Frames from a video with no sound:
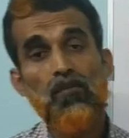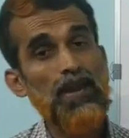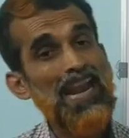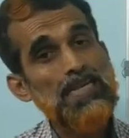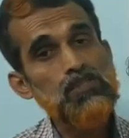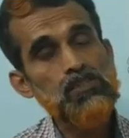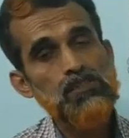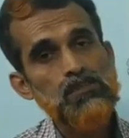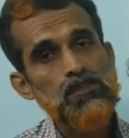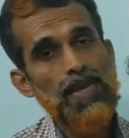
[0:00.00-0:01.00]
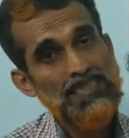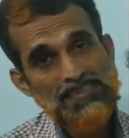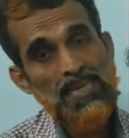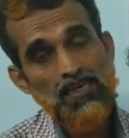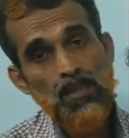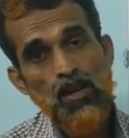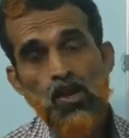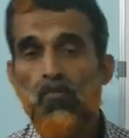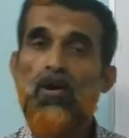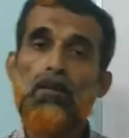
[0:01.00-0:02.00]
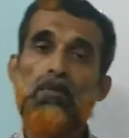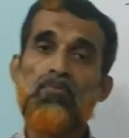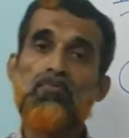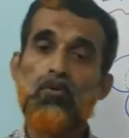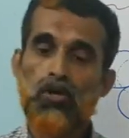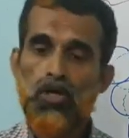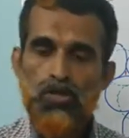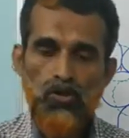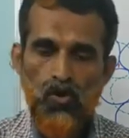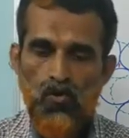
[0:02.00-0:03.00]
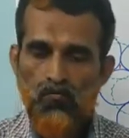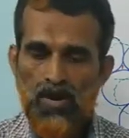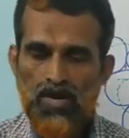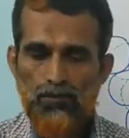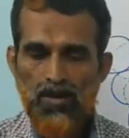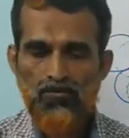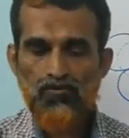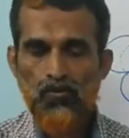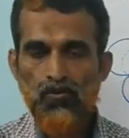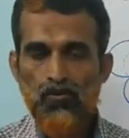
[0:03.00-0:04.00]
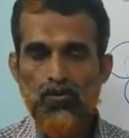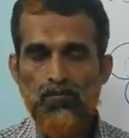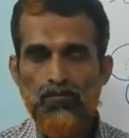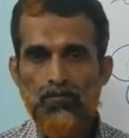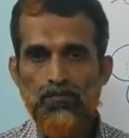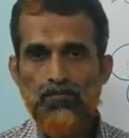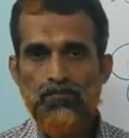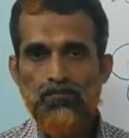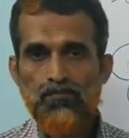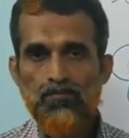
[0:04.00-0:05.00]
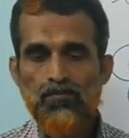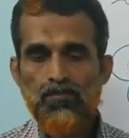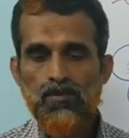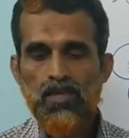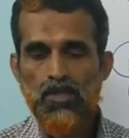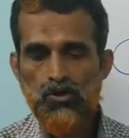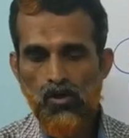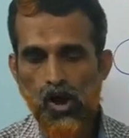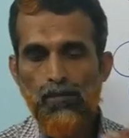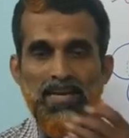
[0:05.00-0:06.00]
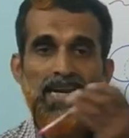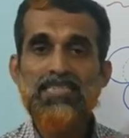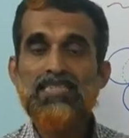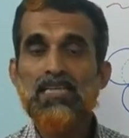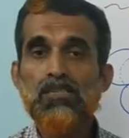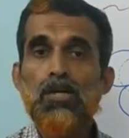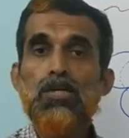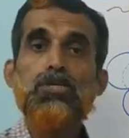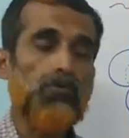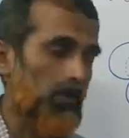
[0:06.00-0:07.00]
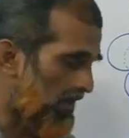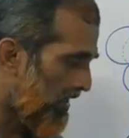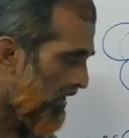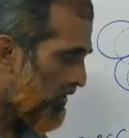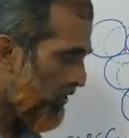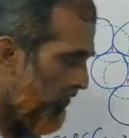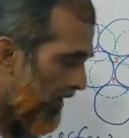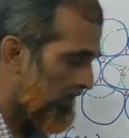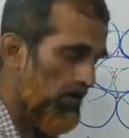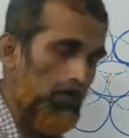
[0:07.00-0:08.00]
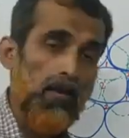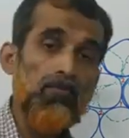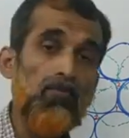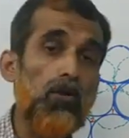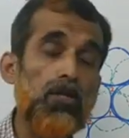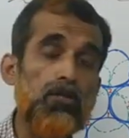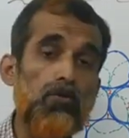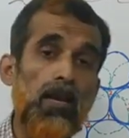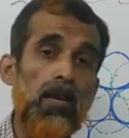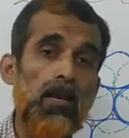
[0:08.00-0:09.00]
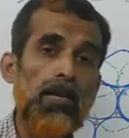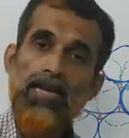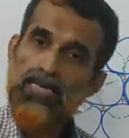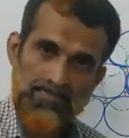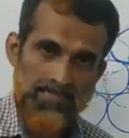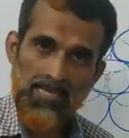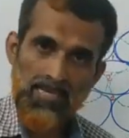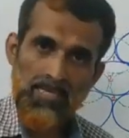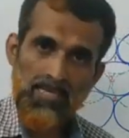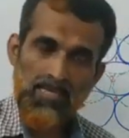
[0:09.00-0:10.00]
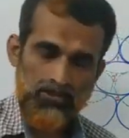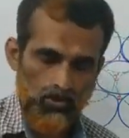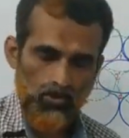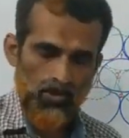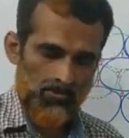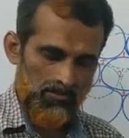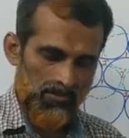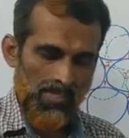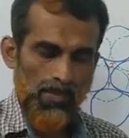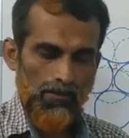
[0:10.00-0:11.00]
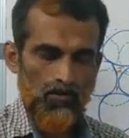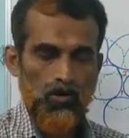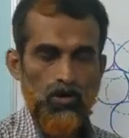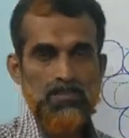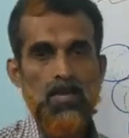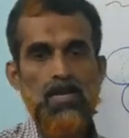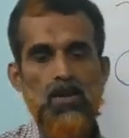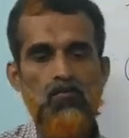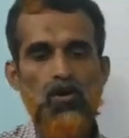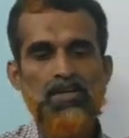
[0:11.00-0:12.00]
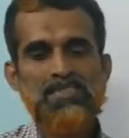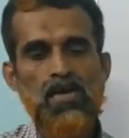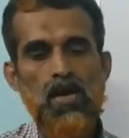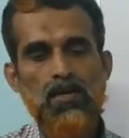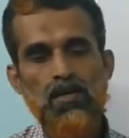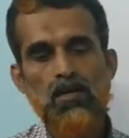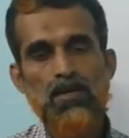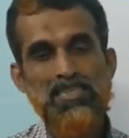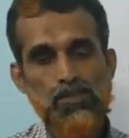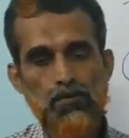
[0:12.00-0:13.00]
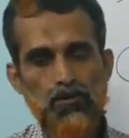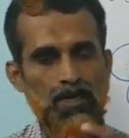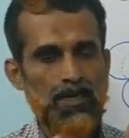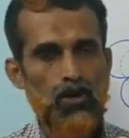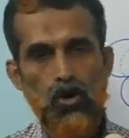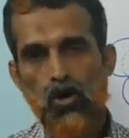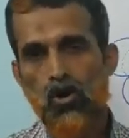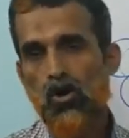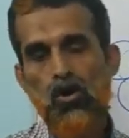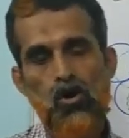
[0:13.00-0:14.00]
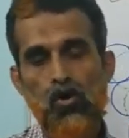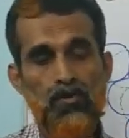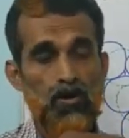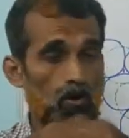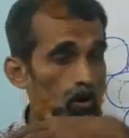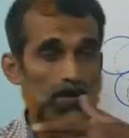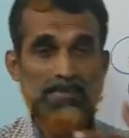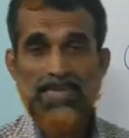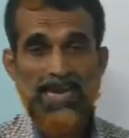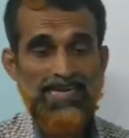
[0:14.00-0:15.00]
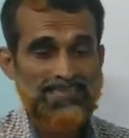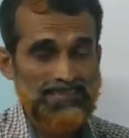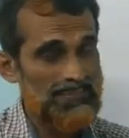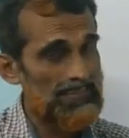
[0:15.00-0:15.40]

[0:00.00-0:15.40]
from edge center? 1 by 4. So 1 by 4 into how many edges? 12. So what is 1 by 4 into 12? It is 3. So 3 octahedral voids are distributed all over all the edge